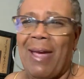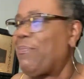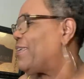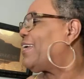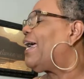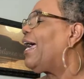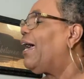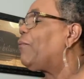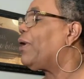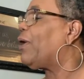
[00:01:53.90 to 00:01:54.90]
jabber.
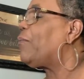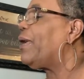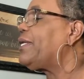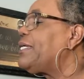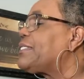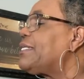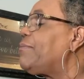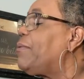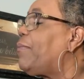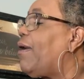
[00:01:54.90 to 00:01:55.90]
We're going to make these
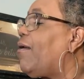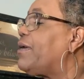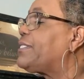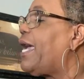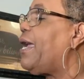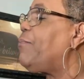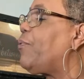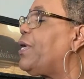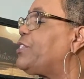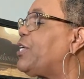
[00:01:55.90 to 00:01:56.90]
lemon bars. Hey,
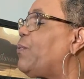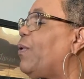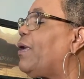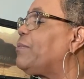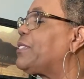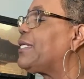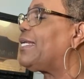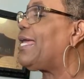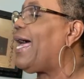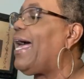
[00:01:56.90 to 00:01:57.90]
Bridget, welcome to the
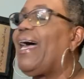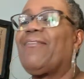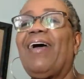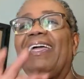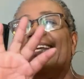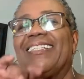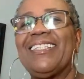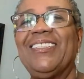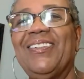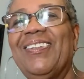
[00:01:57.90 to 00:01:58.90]
live. How you
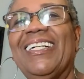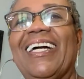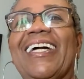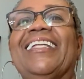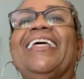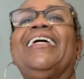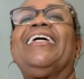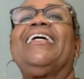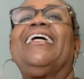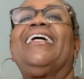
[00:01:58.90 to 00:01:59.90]
doing?
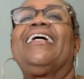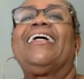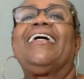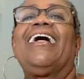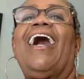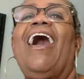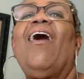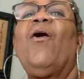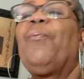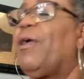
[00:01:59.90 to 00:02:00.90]
I
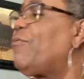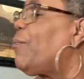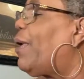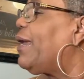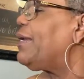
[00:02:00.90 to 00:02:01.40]
hope everybody